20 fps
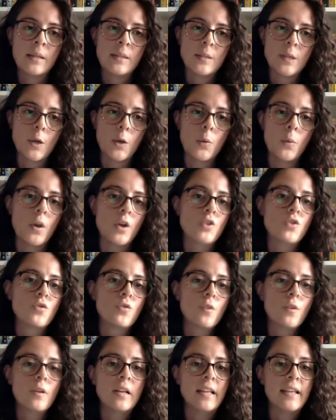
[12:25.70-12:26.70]
So a
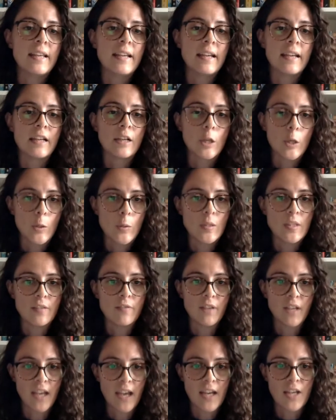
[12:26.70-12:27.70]
truly
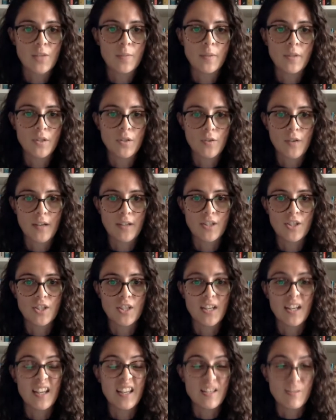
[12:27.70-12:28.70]
inclusive engagement
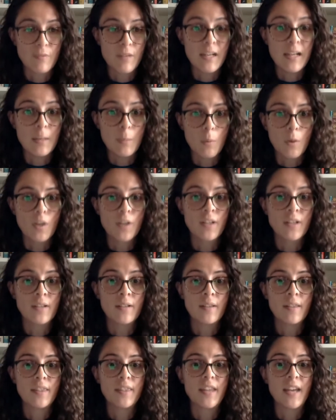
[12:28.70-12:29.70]
strategy is really
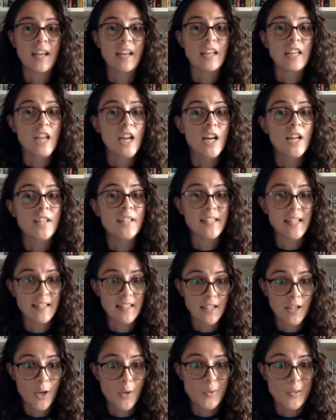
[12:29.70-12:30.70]
one that learns
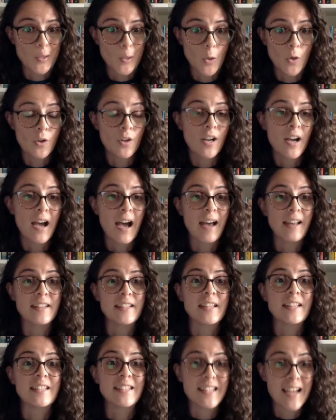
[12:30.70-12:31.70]
as it goes along
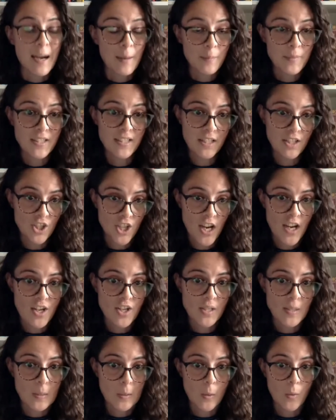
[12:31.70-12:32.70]
and adapts and
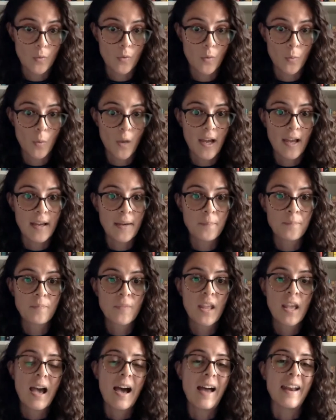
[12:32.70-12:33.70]
changes along the way.
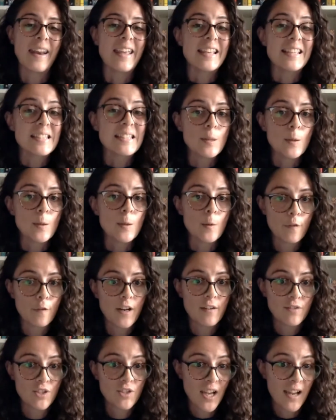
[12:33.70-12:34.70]
And it isn't
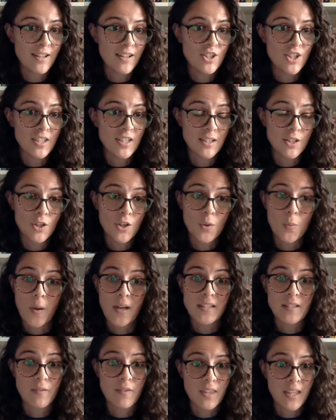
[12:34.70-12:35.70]
afraid of challenges and new
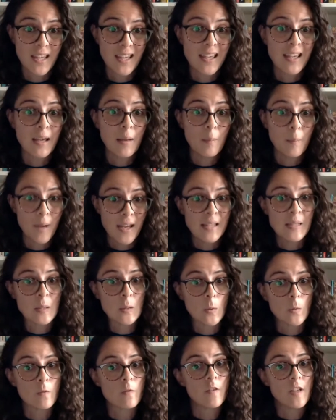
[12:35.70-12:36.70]
ways of thinking
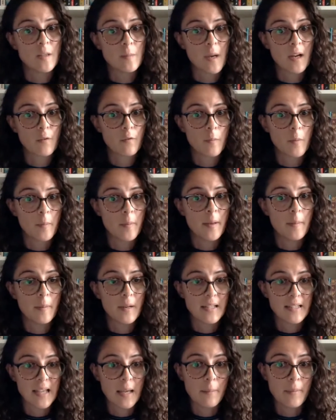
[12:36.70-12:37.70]
based on feedback from the
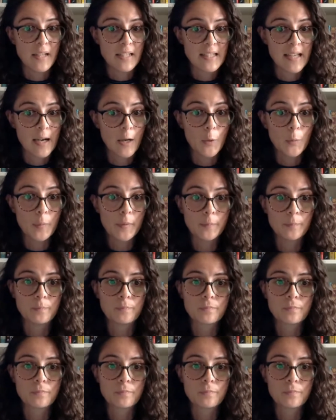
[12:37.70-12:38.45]
people it's aiming to help.